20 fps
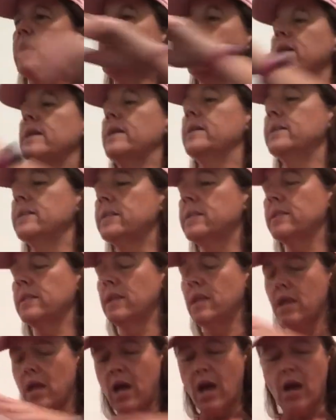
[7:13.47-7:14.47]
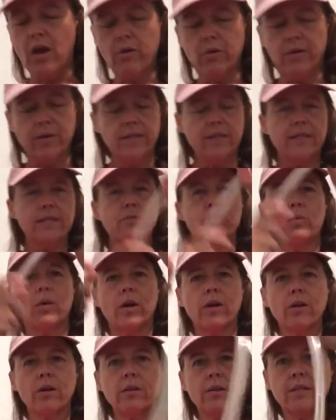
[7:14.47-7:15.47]
is, oh, and this
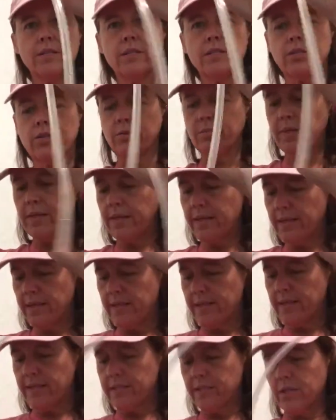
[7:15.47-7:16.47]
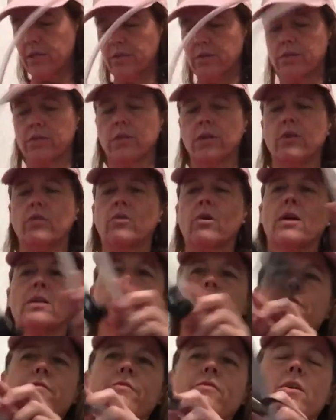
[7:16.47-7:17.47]
tubey thing, this goes
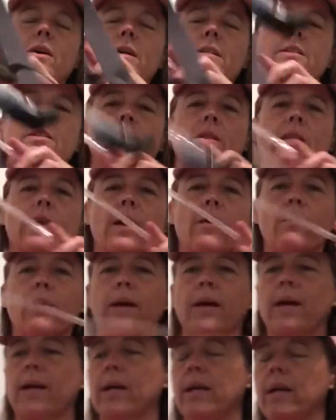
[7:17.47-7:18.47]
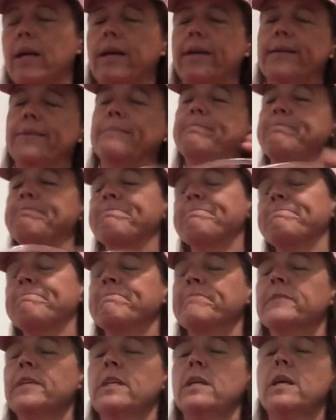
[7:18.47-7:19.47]
across the front, so that way
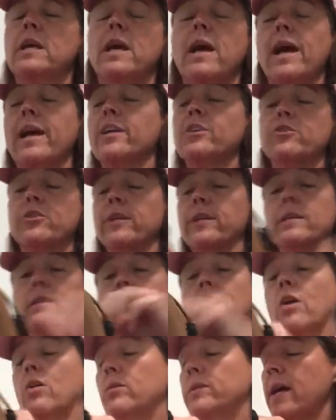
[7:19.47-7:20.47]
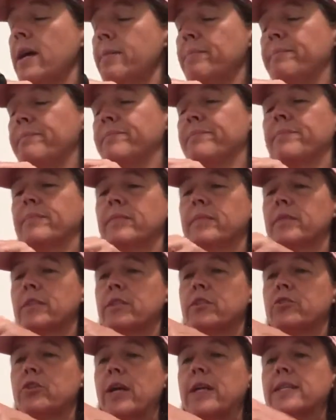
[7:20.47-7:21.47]
I can drink the whole time.
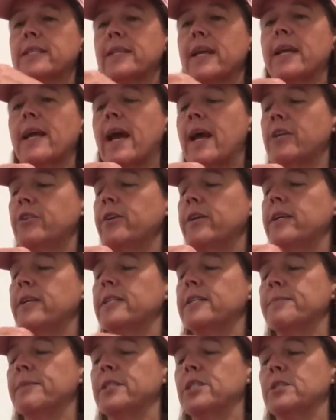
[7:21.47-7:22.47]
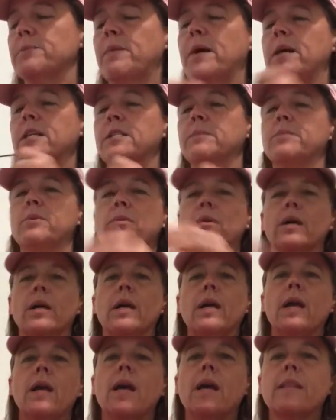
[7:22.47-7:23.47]
Try to stay hydrated as much as possible.
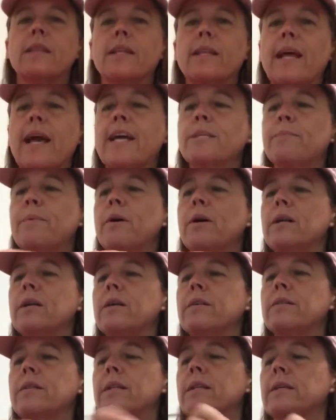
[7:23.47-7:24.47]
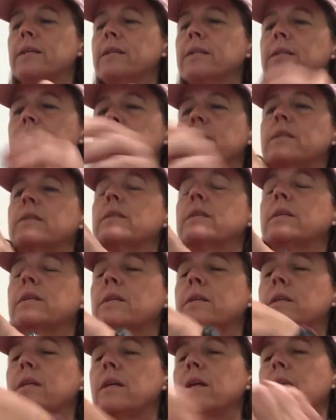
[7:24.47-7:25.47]
The last part on the
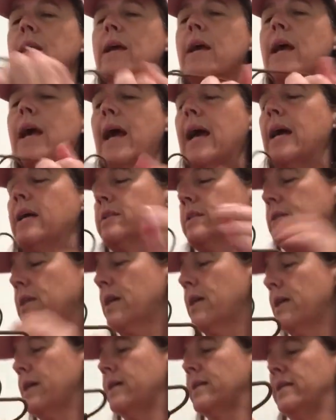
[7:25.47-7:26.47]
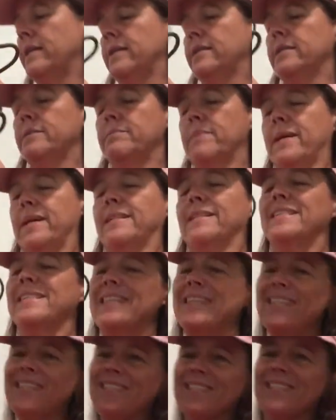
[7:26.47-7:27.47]
outside is my
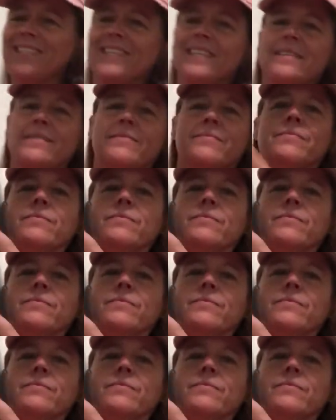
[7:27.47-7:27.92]
tent.